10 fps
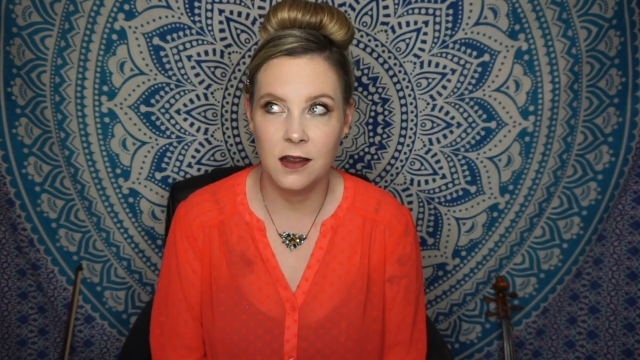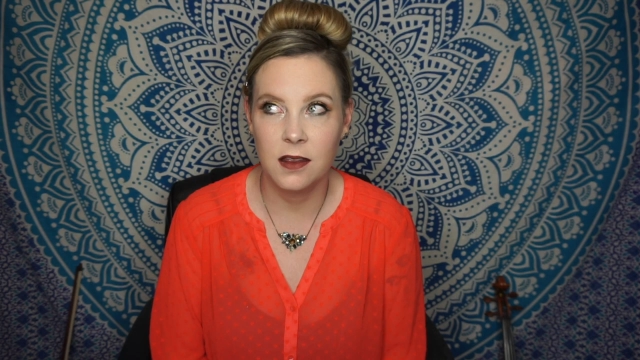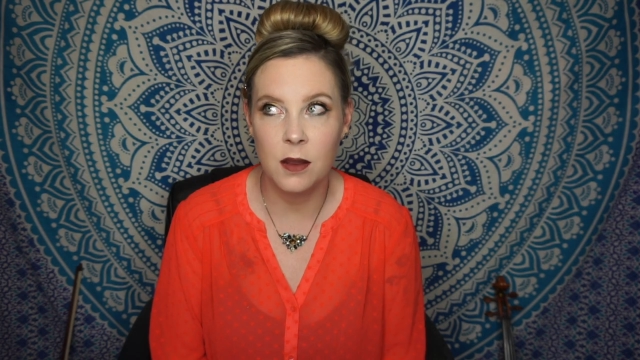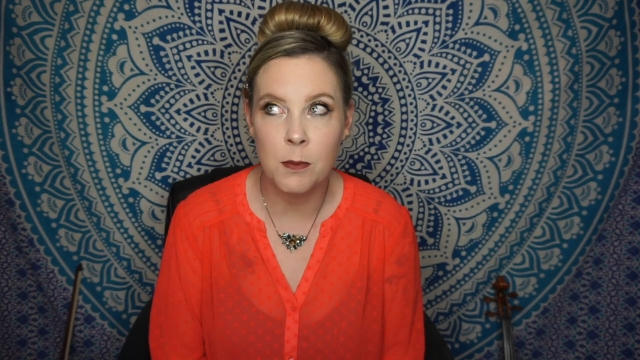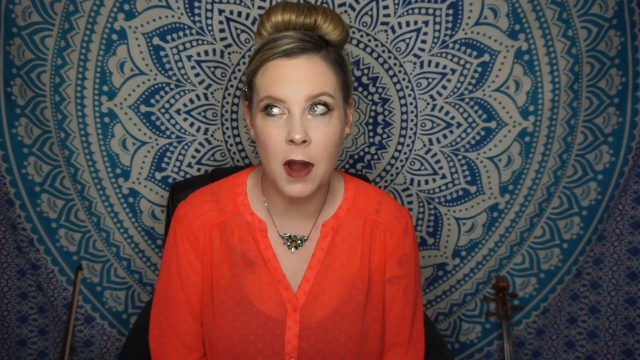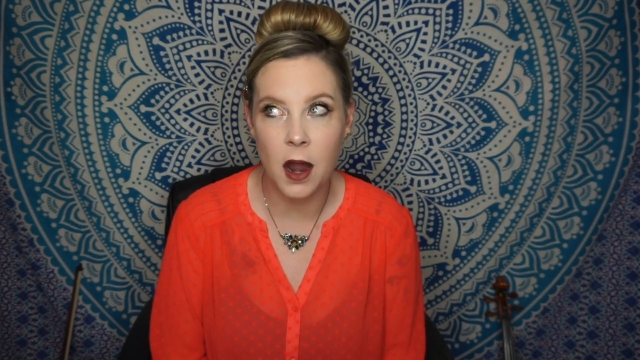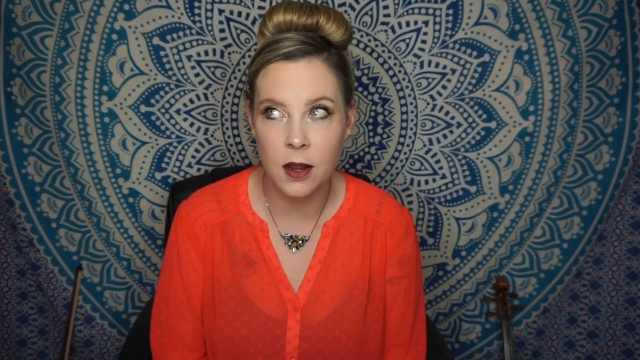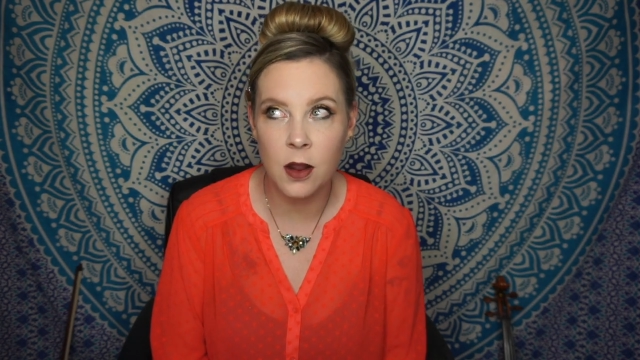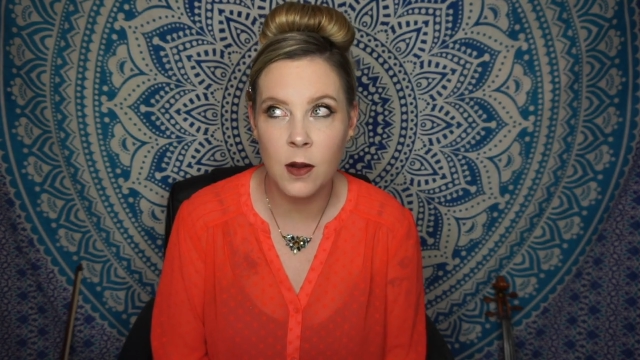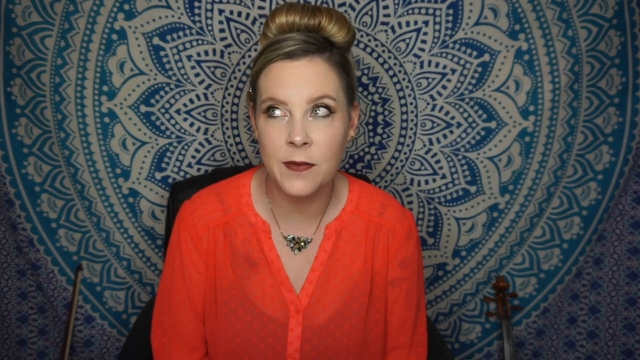the
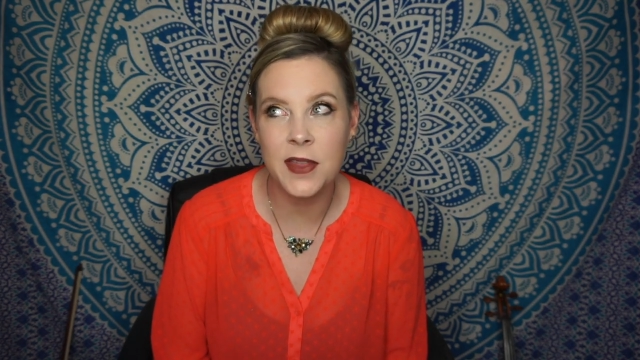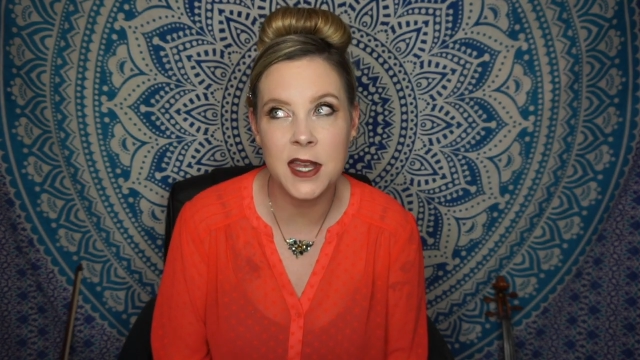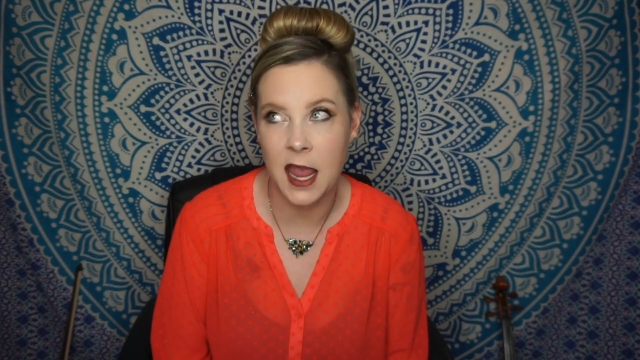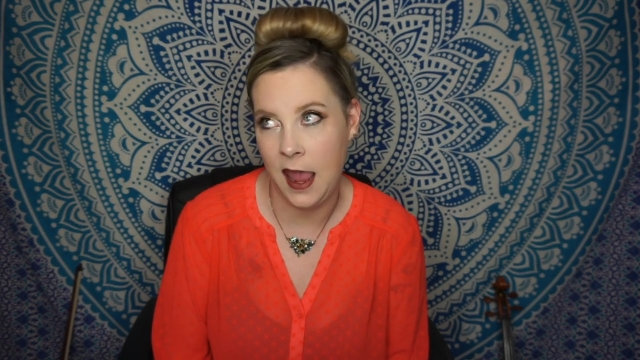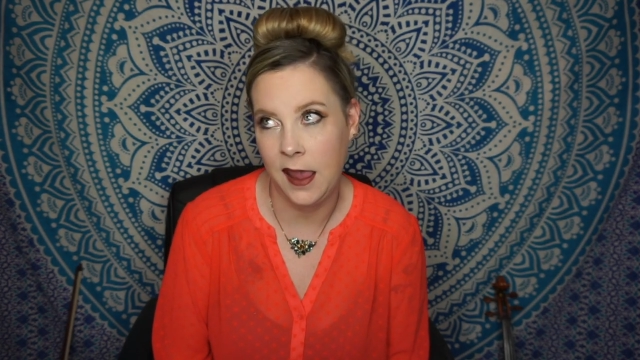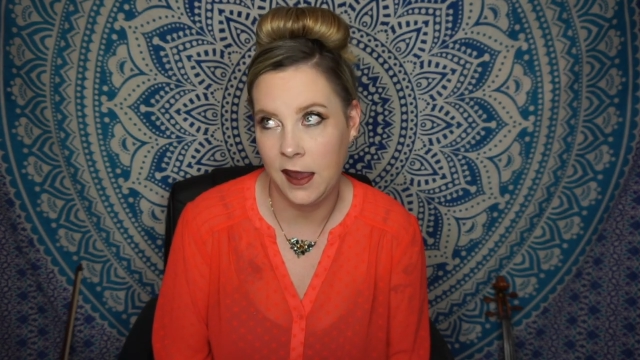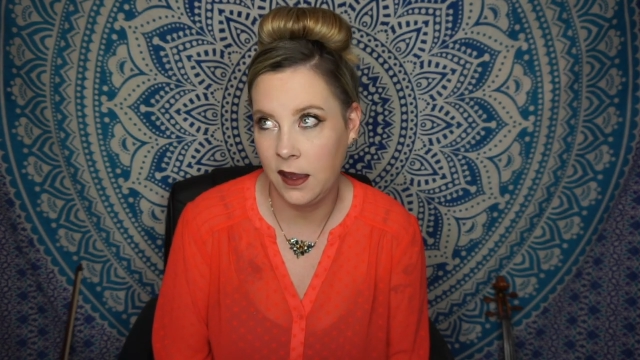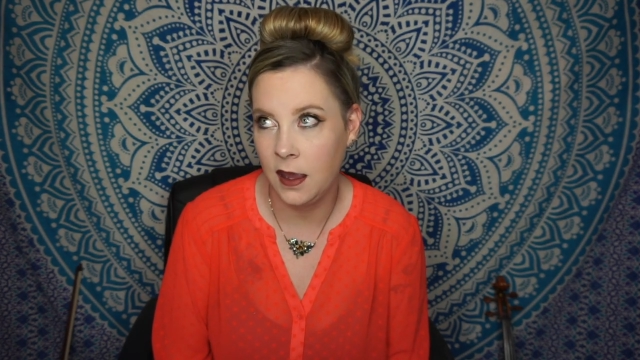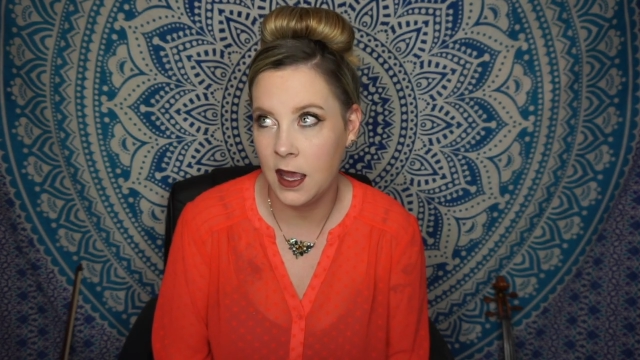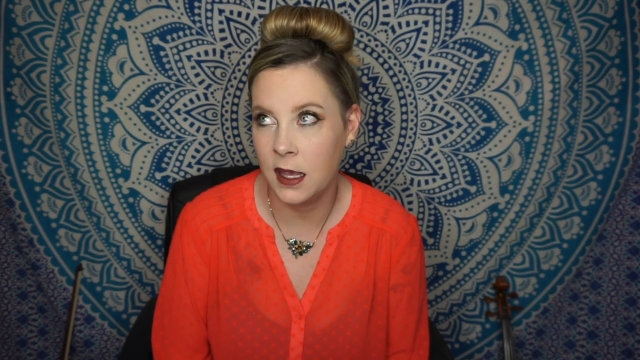motto of the
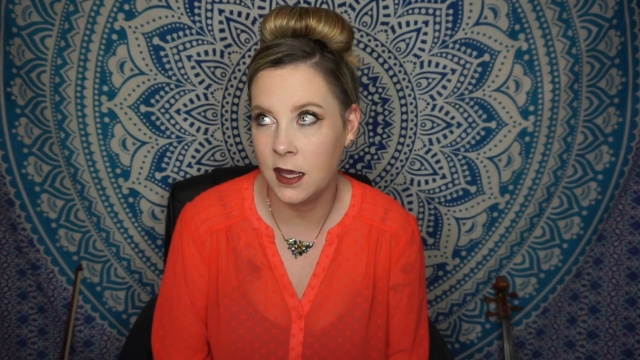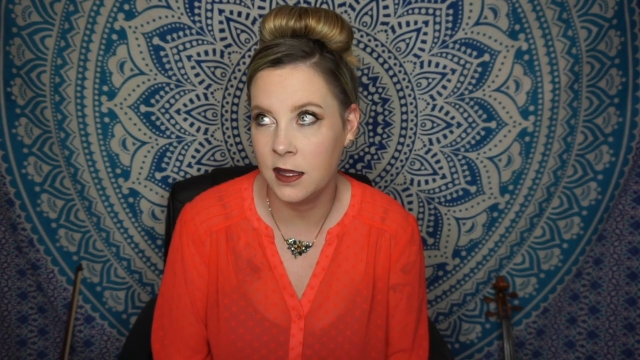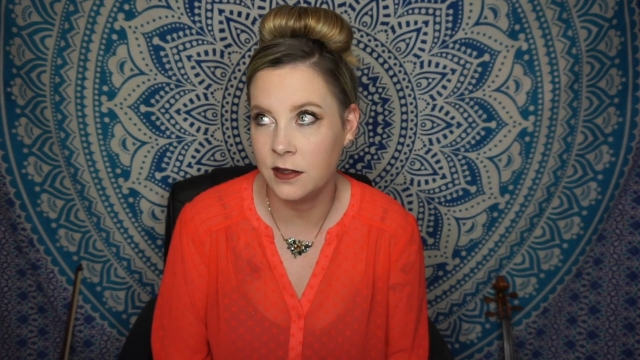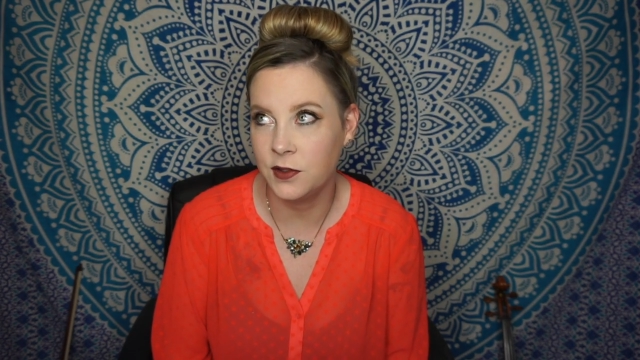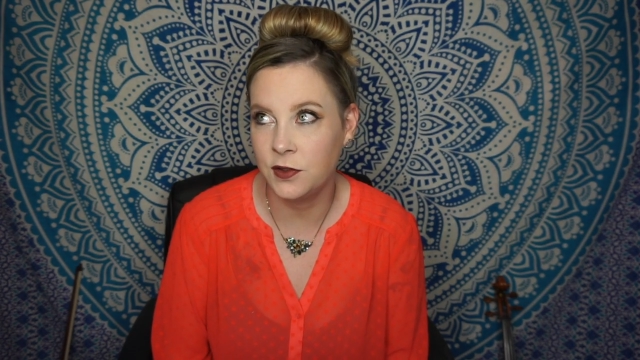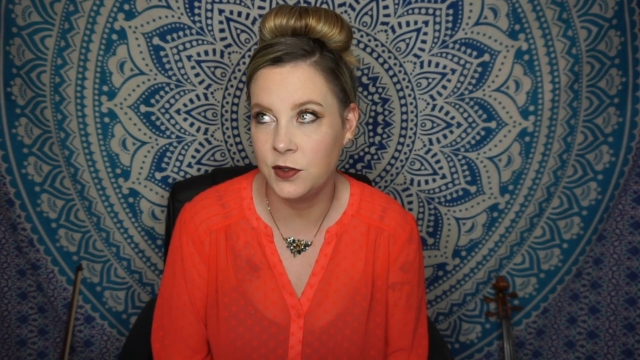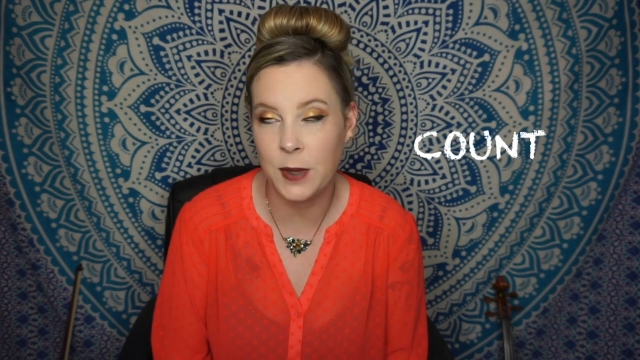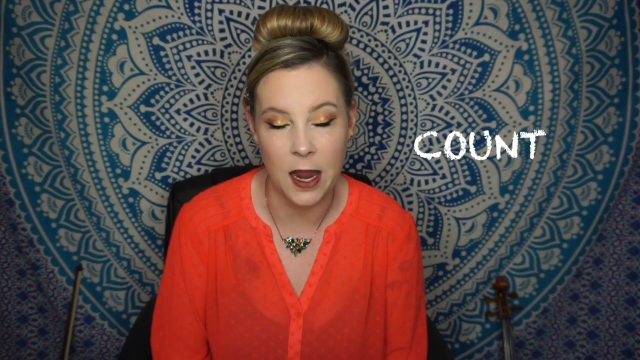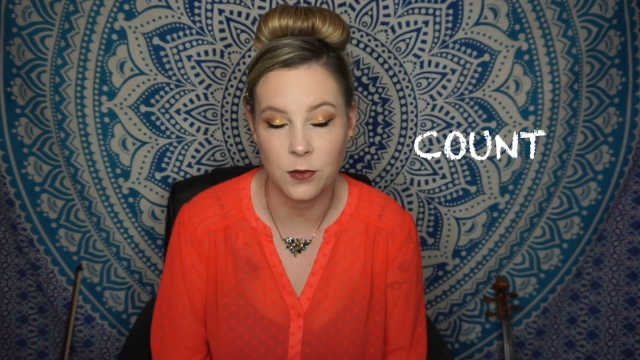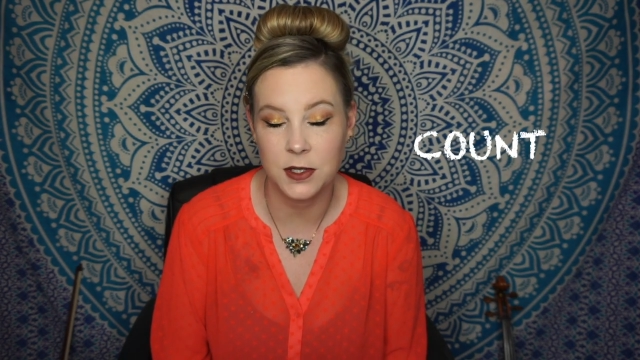day is to
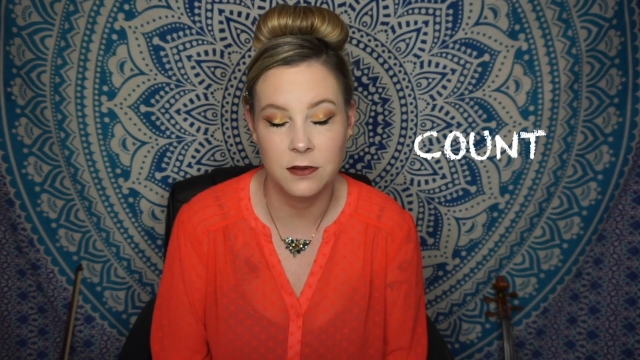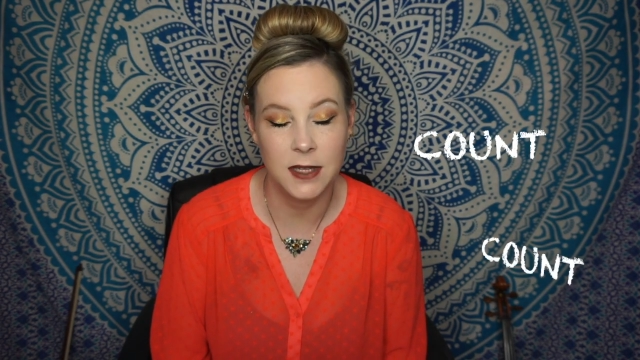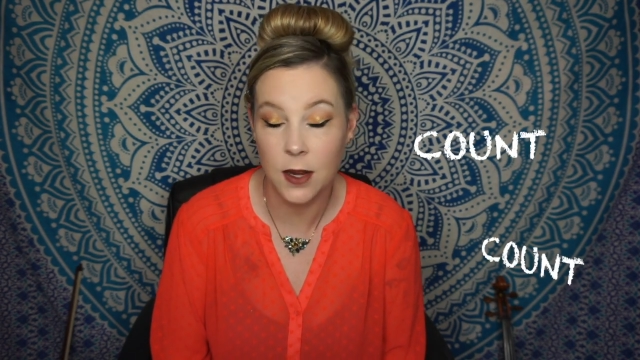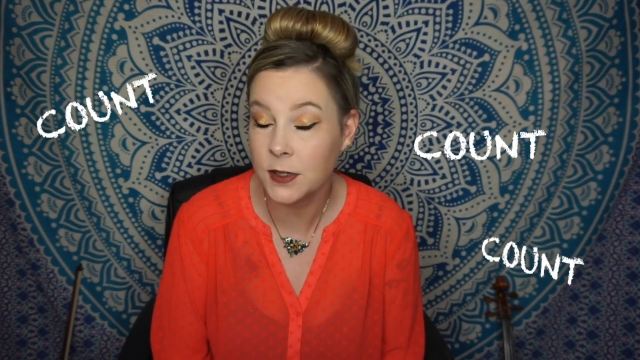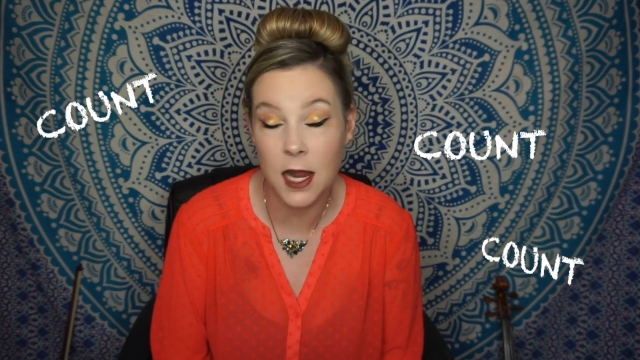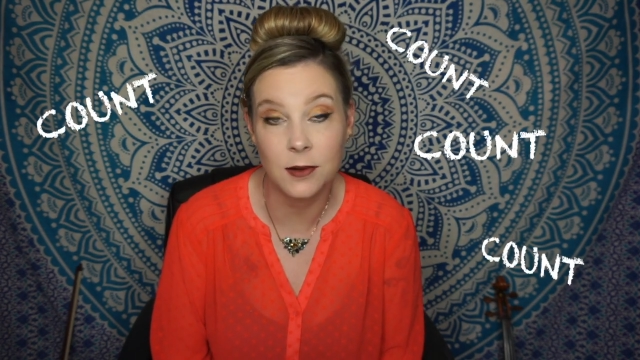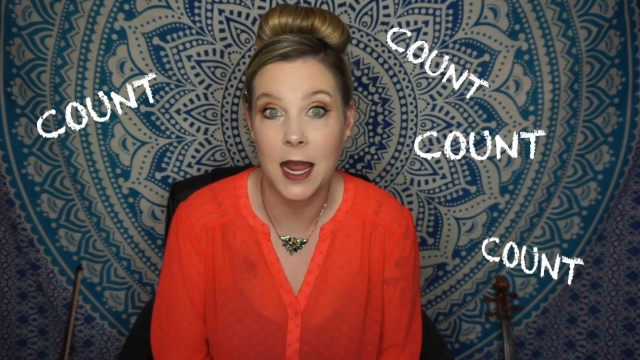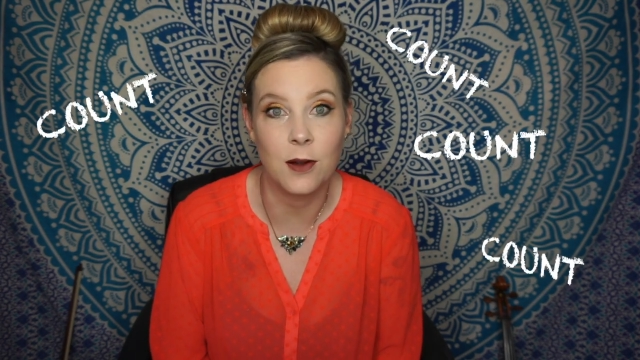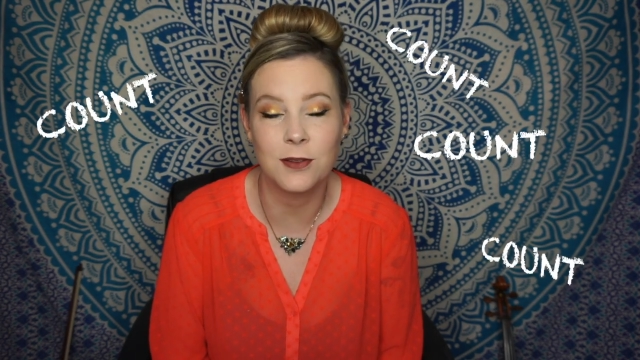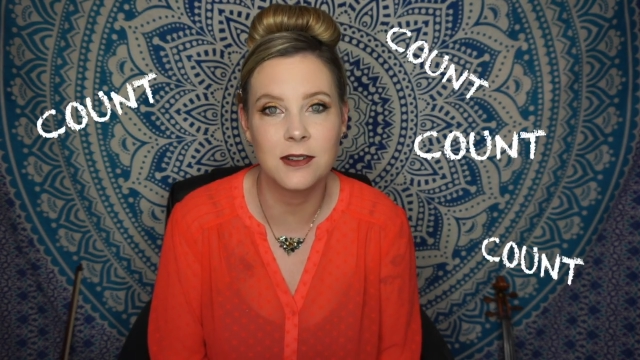count. Count, count,
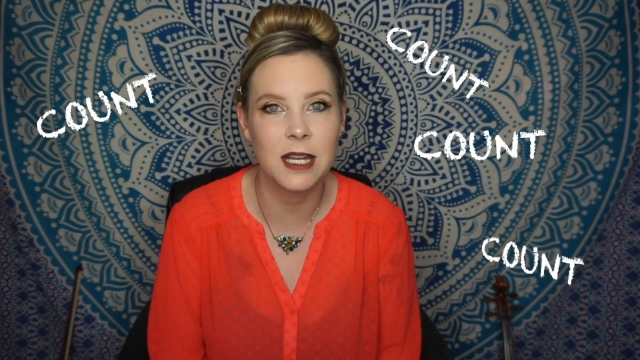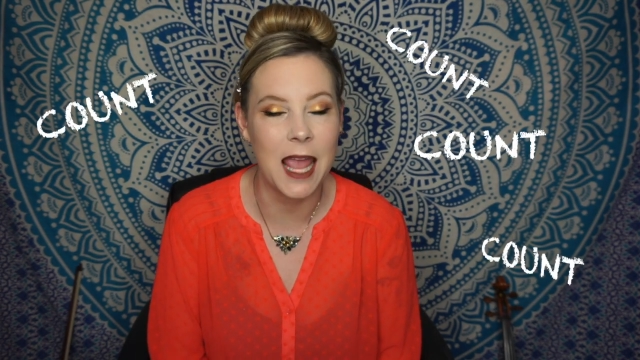count.